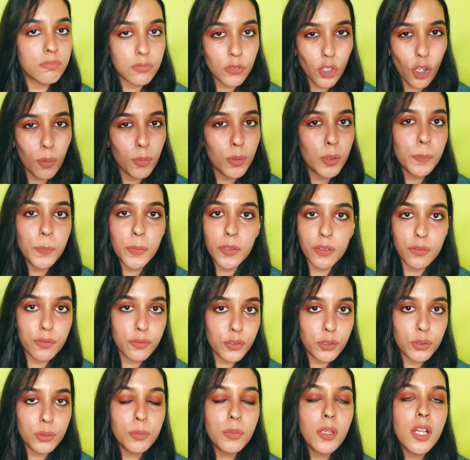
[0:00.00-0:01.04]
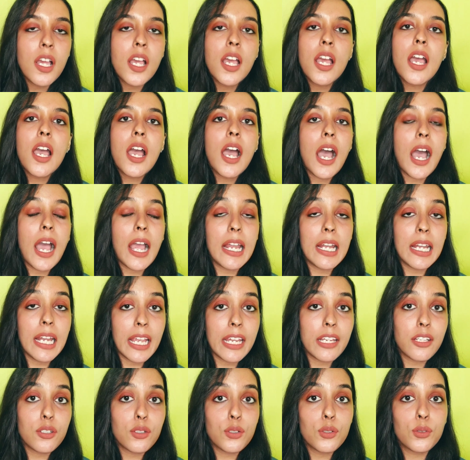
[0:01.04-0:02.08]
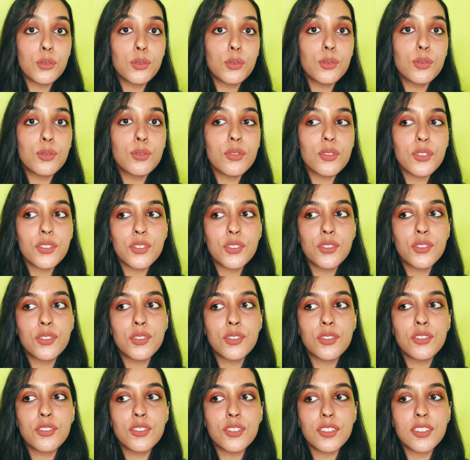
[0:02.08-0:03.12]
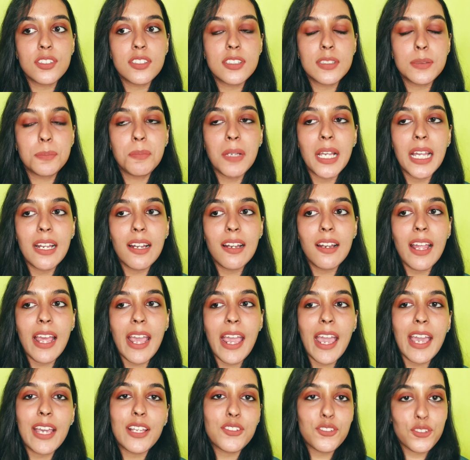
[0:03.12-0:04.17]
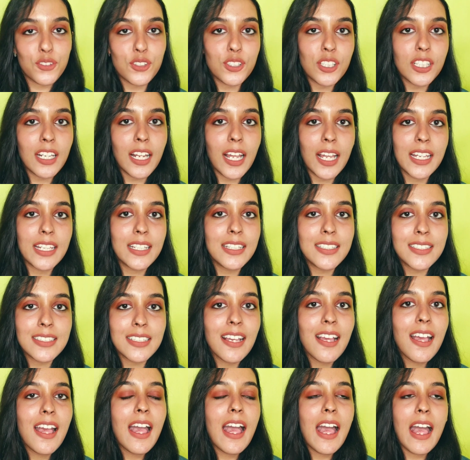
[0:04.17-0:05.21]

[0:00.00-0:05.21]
normal perfume i like to just smell extra nice